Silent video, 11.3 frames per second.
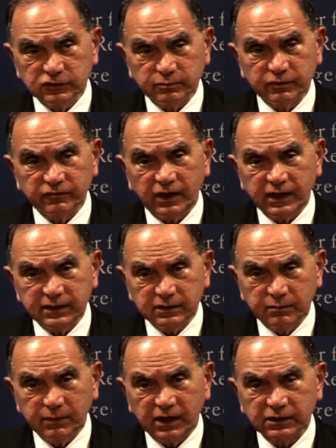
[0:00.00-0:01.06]
to provide
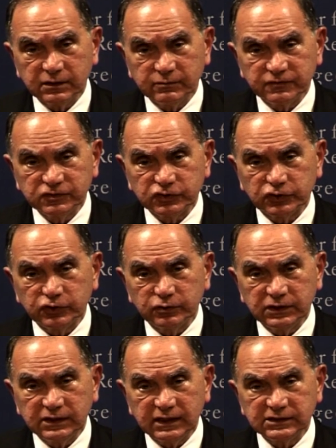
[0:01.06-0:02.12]
the modicum of
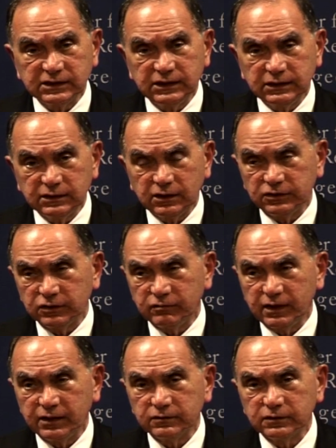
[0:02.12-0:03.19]
security that's needed on the
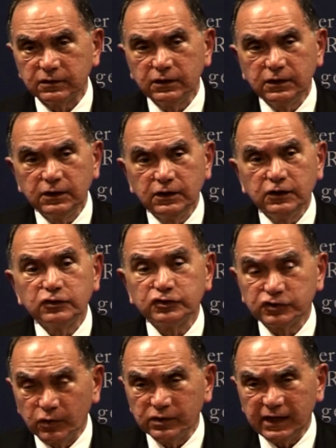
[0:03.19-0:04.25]
ground,
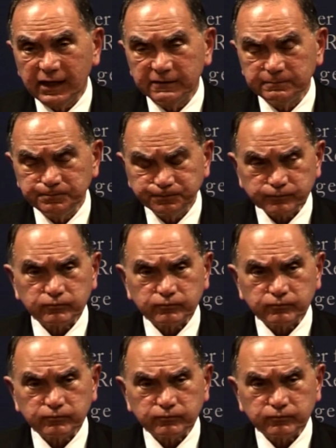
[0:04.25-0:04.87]
so that